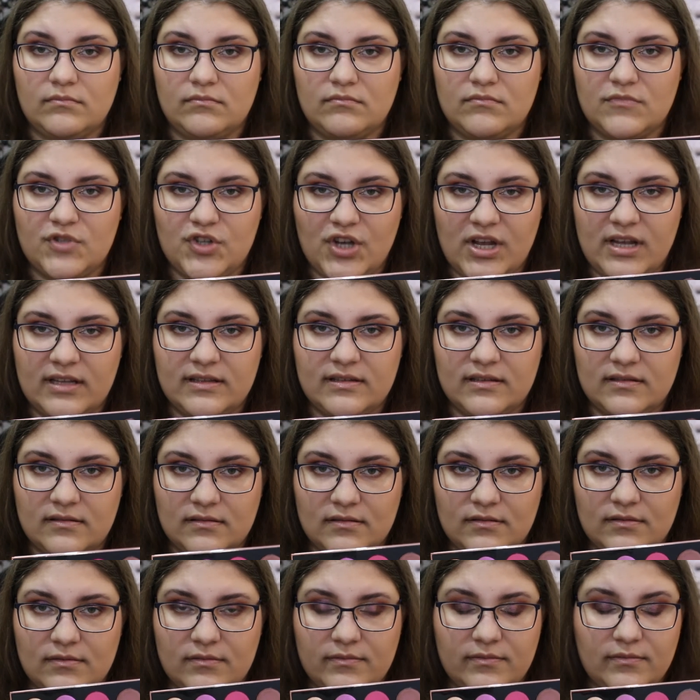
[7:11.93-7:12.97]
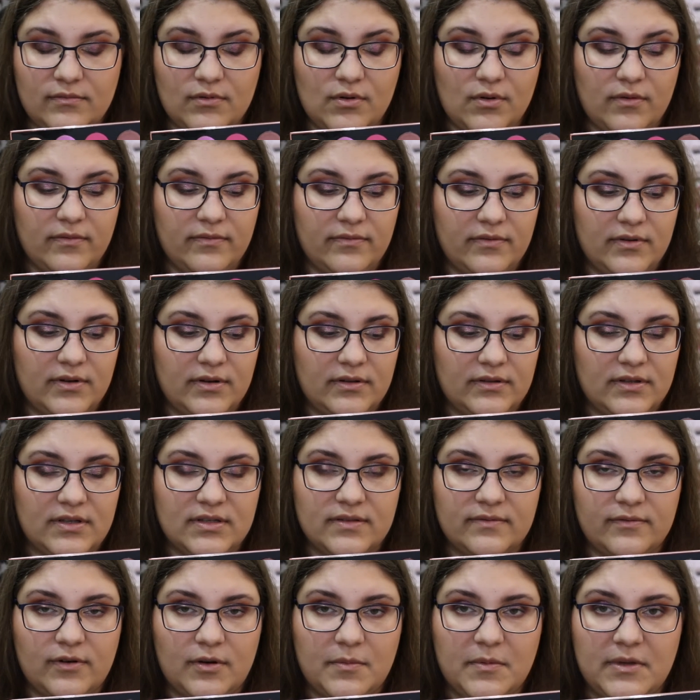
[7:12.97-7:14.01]
shades of this
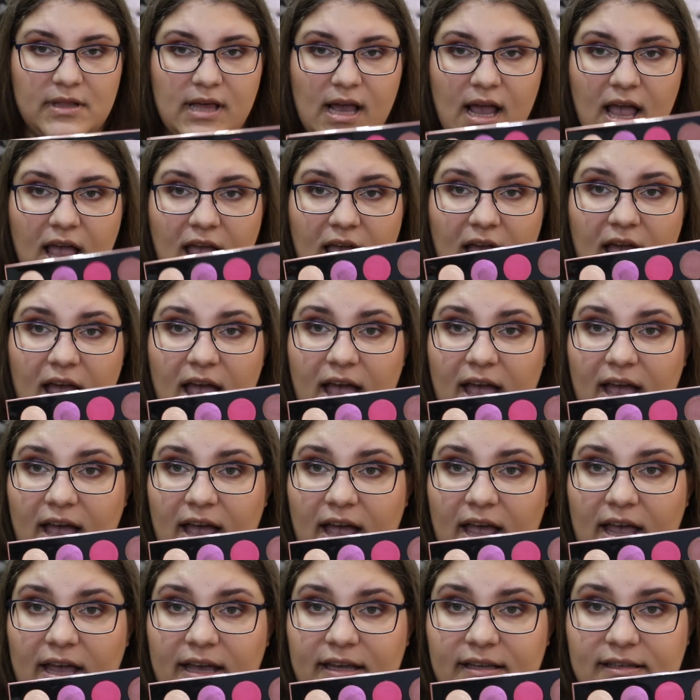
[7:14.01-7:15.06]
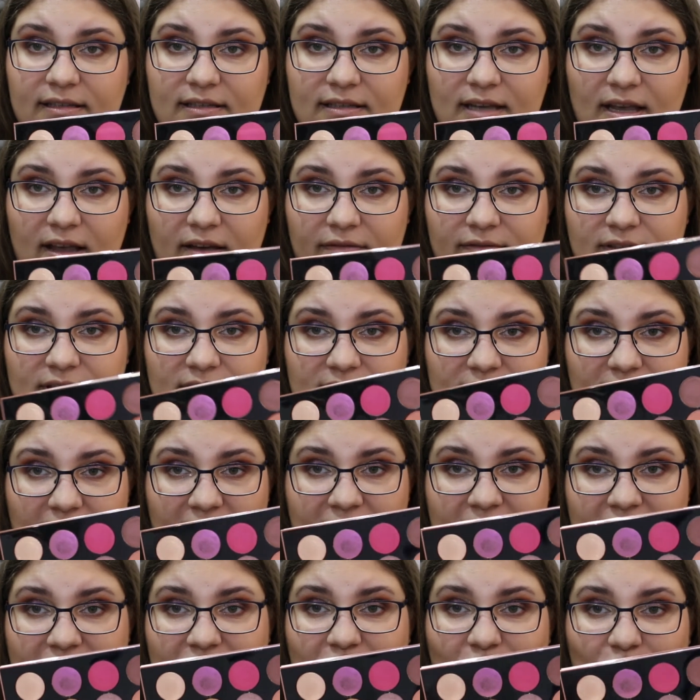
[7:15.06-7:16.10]
formula, and I have to
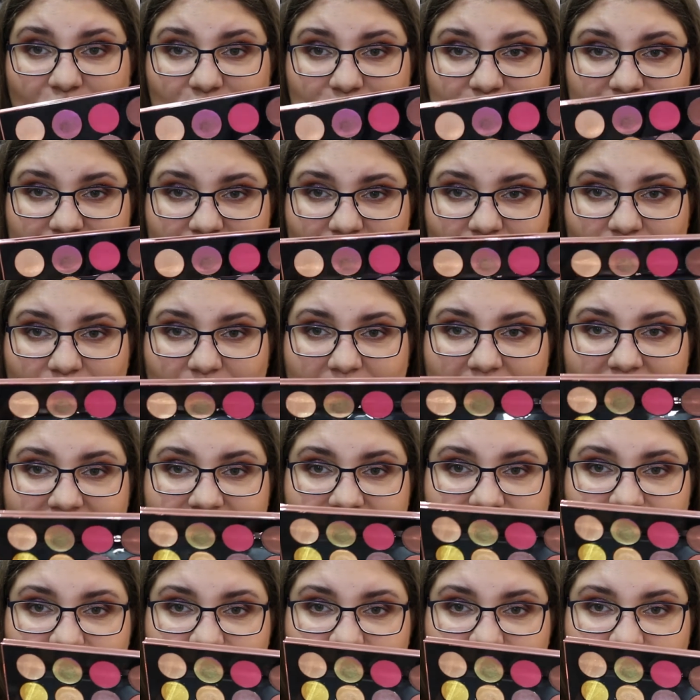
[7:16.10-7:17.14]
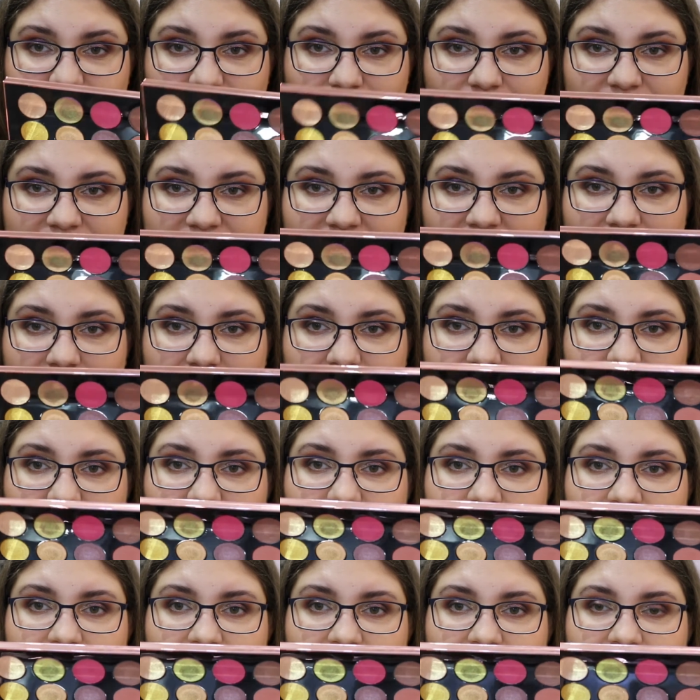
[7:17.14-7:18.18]
say also it shows up
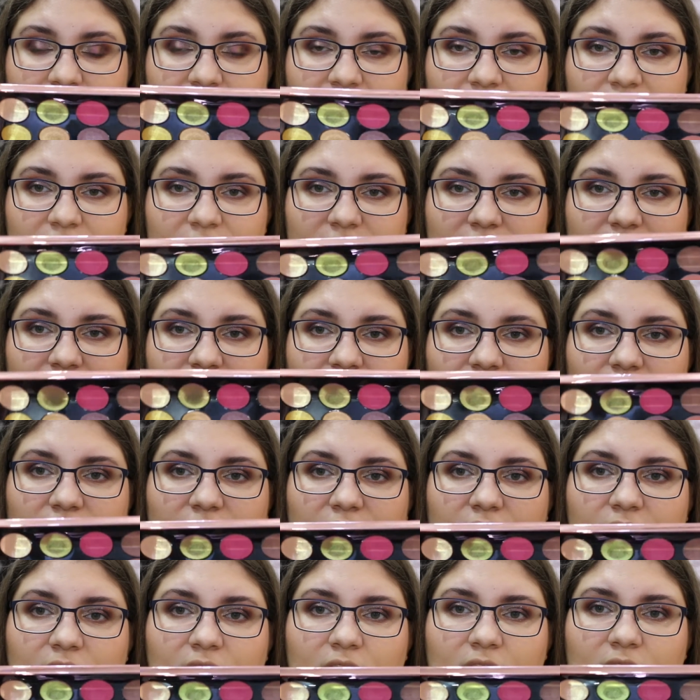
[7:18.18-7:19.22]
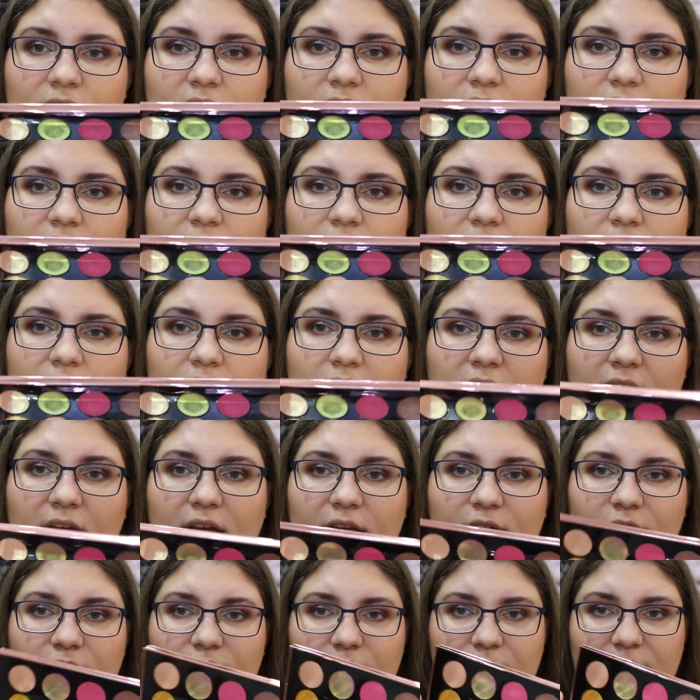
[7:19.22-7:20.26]
like, I
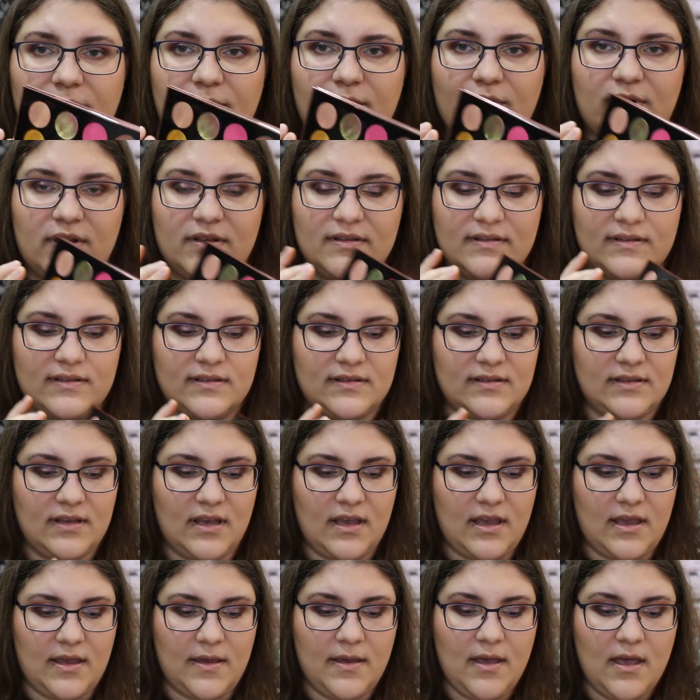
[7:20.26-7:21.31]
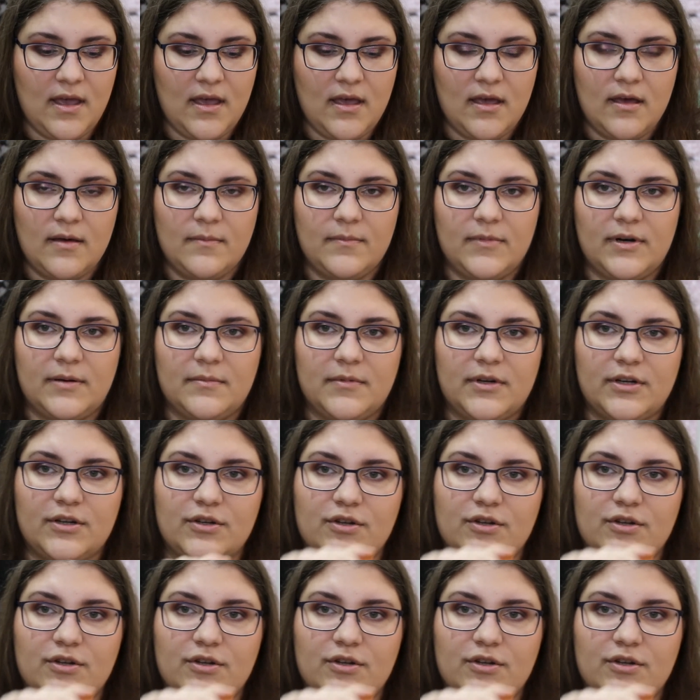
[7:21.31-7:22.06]
don't know if you can see, but I'm gonna